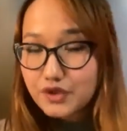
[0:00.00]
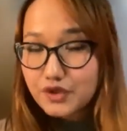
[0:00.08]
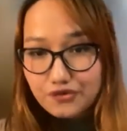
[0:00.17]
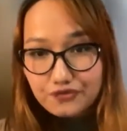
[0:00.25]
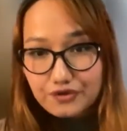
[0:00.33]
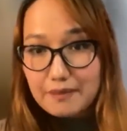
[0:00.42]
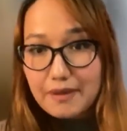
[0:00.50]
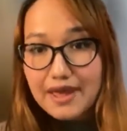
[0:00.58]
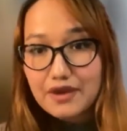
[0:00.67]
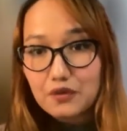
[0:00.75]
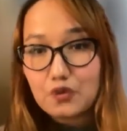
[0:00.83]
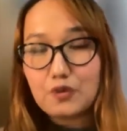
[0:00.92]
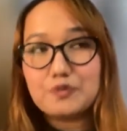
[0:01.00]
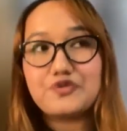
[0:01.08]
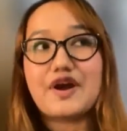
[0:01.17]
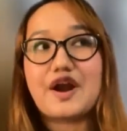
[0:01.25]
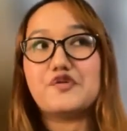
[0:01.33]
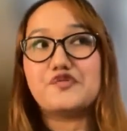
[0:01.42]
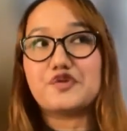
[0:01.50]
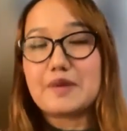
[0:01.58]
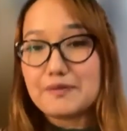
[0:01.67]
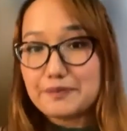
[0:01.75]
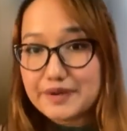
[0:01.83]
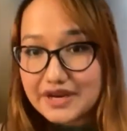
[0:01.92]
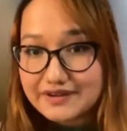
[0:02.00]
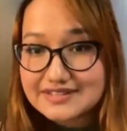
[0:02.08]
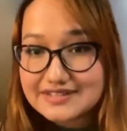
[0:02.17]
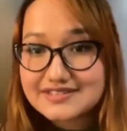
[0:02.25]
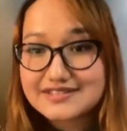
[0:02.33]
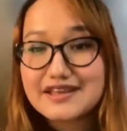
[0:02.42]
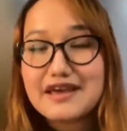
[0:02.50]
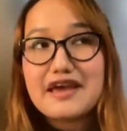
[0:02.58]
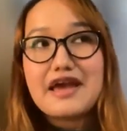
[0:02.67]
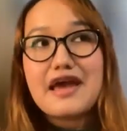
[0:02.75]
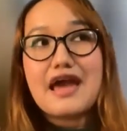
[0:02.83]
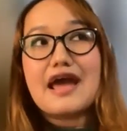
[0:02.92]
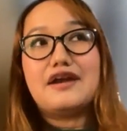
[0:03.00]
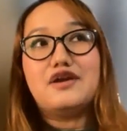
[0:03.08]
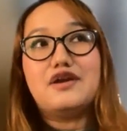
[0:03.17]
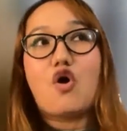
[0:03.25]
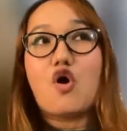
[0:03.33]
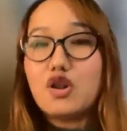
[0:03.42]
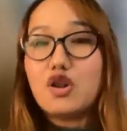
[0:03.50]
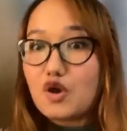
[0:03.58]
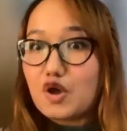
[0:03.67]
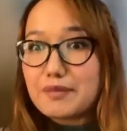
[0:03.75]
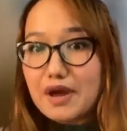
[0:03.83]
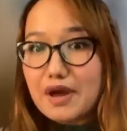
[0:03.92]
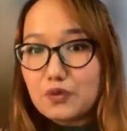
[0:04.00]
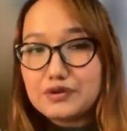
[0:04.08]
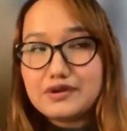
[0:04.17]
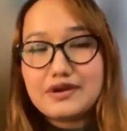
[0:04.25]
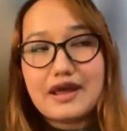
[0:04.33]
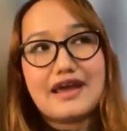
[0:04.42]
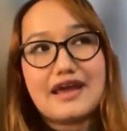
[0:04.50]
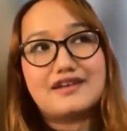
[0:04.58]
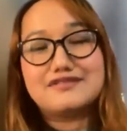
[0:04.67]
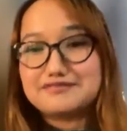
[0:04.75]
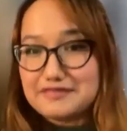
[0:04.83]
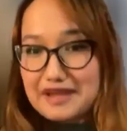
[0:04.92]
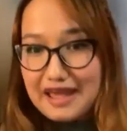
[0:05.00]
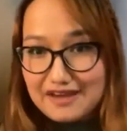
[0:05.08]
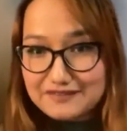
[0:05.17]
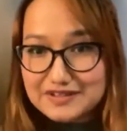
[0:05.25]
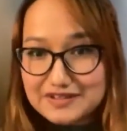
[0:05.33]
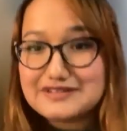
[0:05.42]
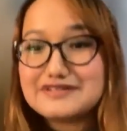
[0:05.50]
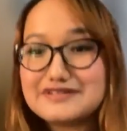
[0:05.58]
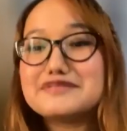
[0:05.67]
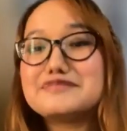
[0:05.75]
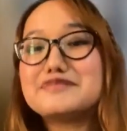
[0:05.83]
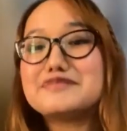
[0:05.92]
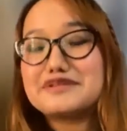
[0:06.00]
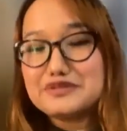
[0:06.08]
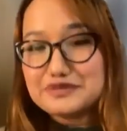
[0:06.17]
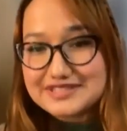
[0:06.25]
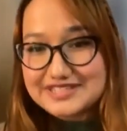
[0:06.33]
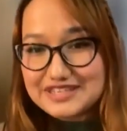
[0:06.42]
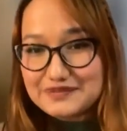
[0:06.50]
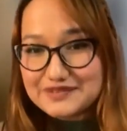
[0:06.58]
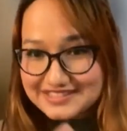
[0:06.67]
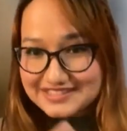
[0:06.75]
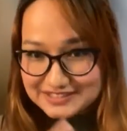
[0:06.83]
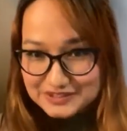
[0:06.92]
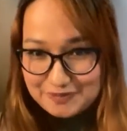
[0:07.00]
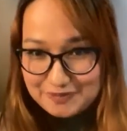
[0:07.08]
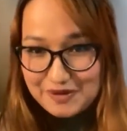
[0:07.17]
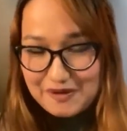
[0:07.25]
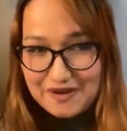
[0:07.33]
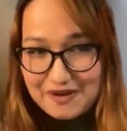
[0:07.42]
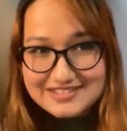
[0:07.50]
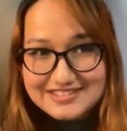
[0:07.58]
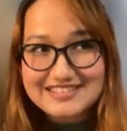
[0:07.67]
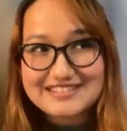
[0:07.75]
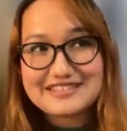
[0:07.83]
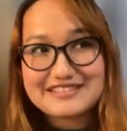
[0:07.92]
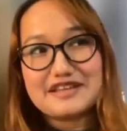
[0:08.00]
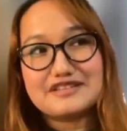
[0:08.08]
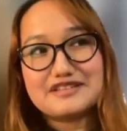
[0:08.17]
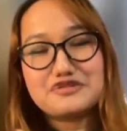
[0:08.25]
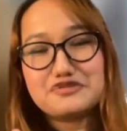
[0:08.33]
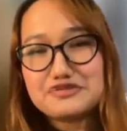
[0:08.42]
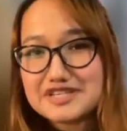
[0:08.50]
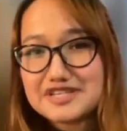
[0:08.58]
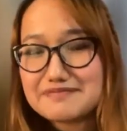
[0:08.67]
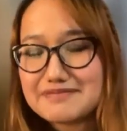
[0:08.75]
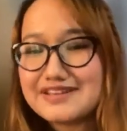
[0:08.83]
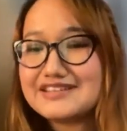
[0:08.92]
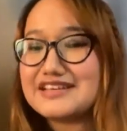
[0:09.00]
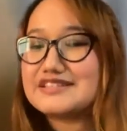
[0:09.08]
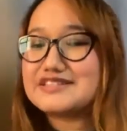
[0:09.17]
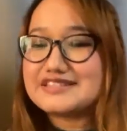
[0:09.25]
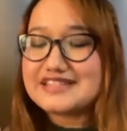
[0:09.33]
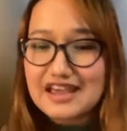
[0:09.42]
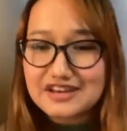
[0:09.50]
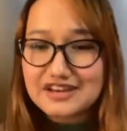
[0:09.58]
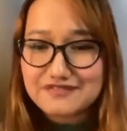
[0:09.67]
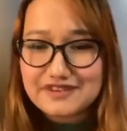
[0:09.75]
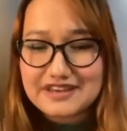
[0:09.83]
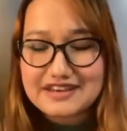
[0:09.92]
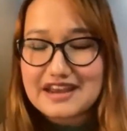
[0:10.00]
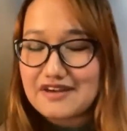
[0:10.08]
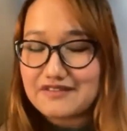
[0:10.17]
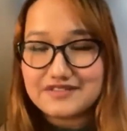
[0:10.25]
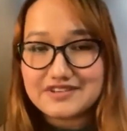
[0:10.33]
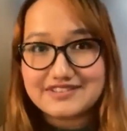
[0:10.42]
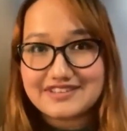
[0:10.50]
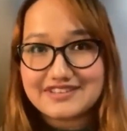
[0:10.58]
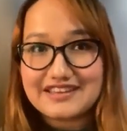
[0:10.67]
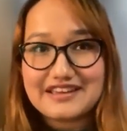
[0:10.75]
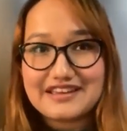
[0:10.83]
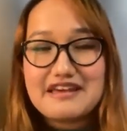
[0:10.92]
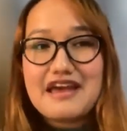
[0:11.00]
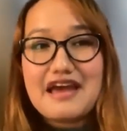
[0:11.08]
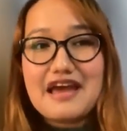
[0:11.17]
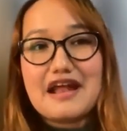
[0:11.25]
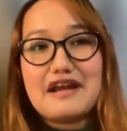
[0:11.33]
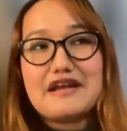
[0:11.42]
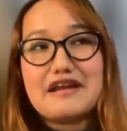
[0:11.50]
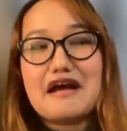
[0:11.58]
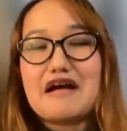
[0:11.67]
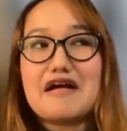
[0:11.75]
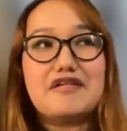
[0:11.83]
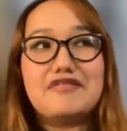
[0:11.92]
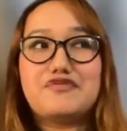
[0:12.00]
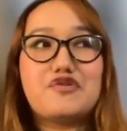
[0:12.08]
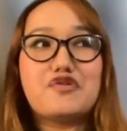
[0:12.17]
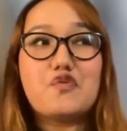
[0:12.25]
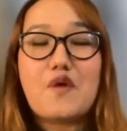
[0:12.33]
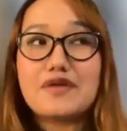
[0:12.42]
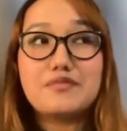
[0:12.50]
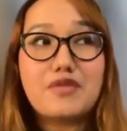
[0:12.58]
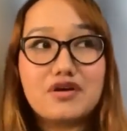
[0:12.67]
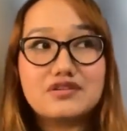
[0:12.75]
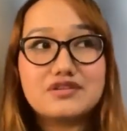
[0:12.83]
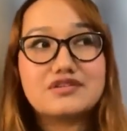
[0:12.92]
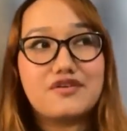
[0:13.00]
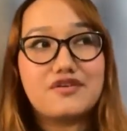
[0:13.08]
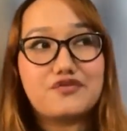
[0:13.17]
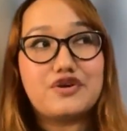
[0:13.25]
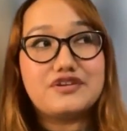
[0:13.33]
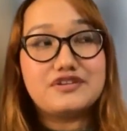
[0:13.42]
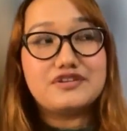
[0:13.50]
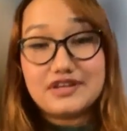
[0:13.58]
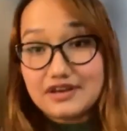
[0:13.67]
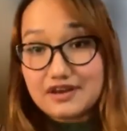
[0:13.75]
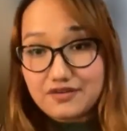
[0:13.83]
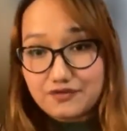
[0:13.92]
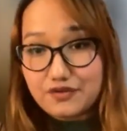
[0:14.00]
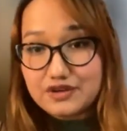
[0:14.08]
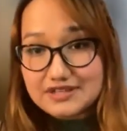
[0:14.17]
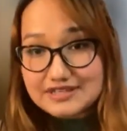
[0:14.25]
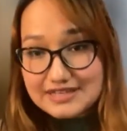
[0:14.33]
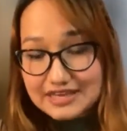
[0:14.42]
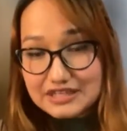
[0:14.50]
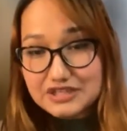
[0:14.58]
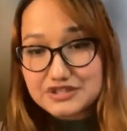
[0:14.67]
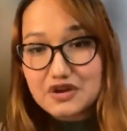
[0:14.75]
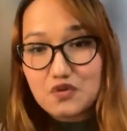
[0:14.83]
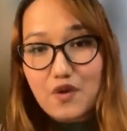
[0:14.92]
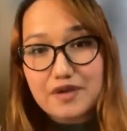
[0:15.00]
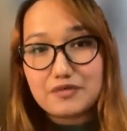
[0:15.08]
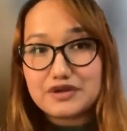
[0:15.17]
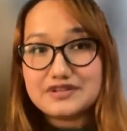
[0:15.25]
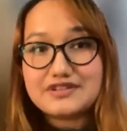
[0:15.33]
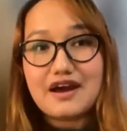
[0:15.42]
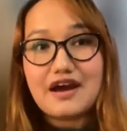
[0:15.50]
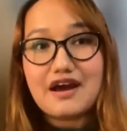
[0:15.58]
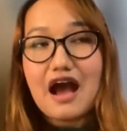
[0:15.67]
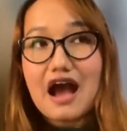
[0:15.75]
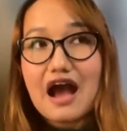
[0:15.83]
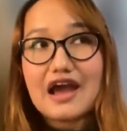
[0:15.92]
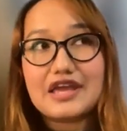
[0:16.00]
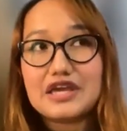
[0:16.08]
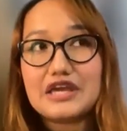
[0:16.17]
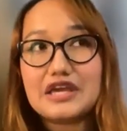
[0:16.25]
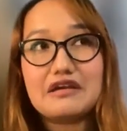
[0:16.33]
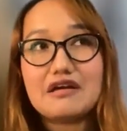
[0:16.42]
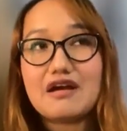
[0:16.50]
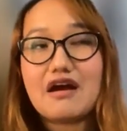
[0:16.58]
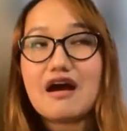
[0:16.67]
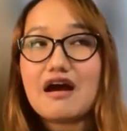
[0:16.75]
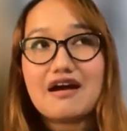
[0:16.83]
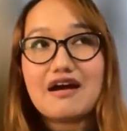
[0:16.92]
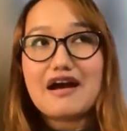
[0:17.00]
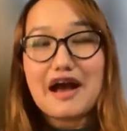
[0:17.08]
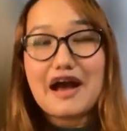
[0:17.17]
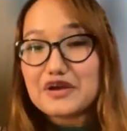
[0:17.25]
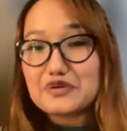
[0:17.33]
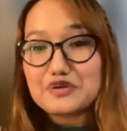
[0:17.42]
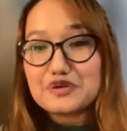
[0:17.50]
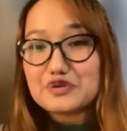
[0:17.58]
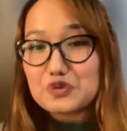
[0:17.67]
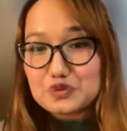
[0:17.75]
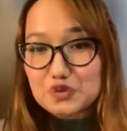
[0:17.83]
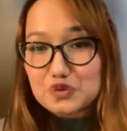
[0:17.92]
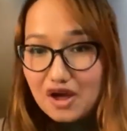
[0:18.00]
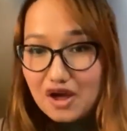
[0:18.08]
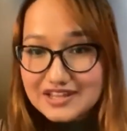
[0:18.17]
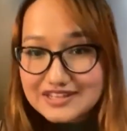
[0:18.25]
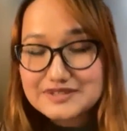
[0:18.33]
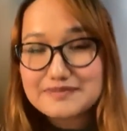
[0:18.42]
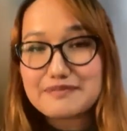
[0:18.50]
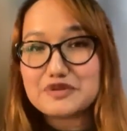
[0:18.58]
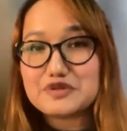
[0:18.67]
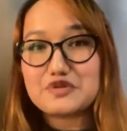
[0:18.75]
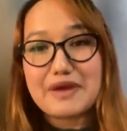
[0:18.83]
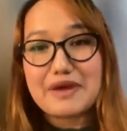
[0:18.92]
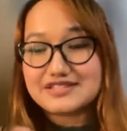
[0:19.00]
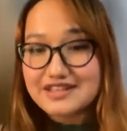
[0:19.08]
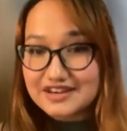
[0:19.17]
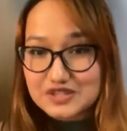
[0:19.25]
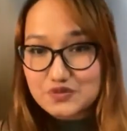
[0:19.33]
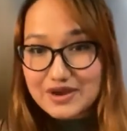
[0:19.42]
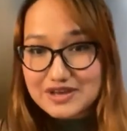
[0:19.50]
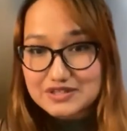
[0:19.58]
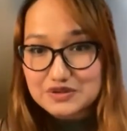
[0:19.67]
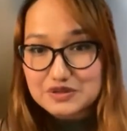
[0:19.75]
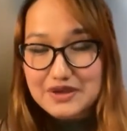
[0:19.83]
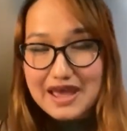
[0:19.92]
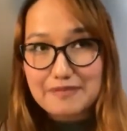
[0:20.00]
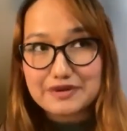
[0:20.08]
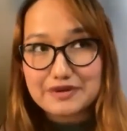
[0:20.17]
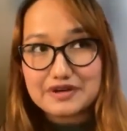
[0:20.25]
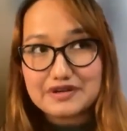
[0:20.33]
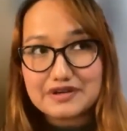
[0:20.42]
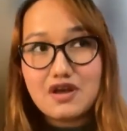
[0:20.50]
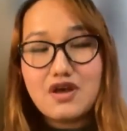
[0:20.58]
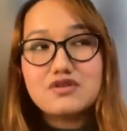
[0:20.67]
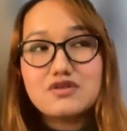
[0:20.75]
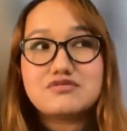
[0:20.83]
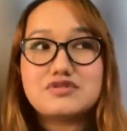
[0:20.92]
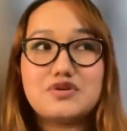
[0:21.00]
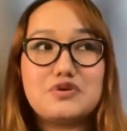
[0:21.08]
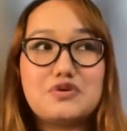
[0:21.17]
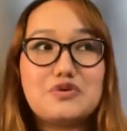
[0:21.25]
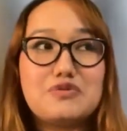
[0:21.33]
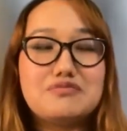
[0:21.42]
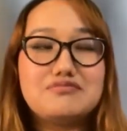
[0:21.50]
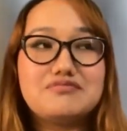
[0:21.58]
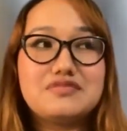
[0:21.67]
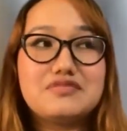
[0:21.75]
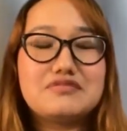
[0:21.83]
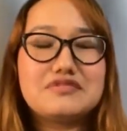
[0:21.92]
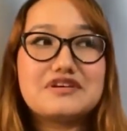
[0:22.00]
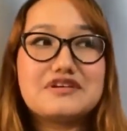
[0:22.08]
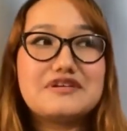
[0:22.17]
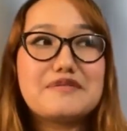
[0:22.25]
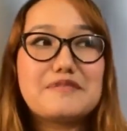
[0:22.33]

from my home, far away from my parents, and all on my own, and having uh, to deal with the tuberculosis, its treatment, its side effect, and everything. And uh, for one month, uh, for the uh, for the initial one month, I I could not go to college, so my studies was also hampered. So the